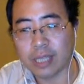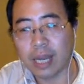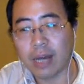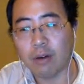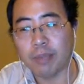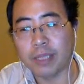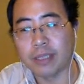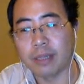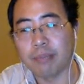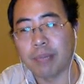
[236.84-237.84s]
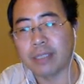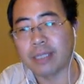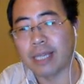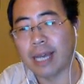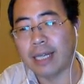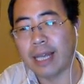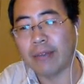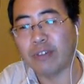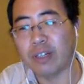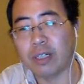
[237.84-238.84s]
are opened, but they are
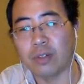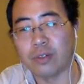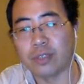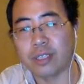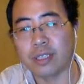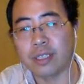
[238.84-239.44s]
never closed.